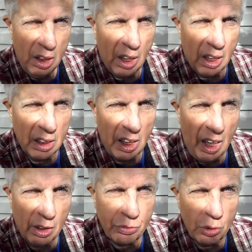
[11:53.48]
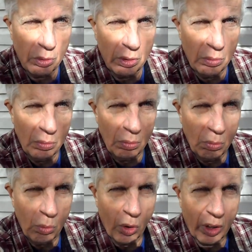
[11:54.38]
and you have to
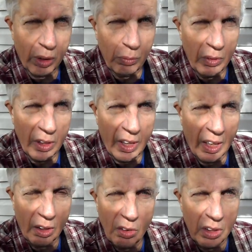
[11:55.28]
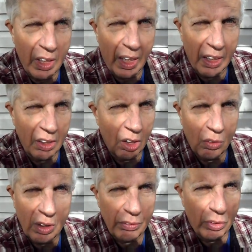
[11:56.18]
work when you get a good day, and you
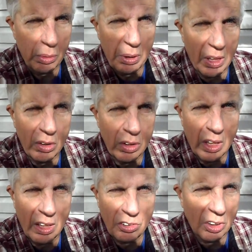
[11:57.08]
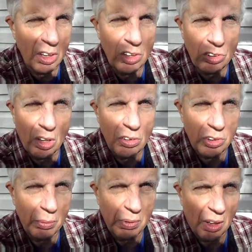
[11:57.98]
don't get very many good days at the East
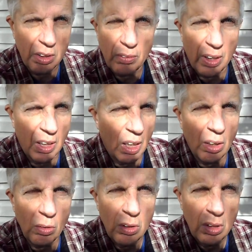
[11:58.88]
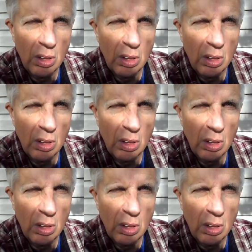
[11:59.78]
Coast. I'm telling you right now.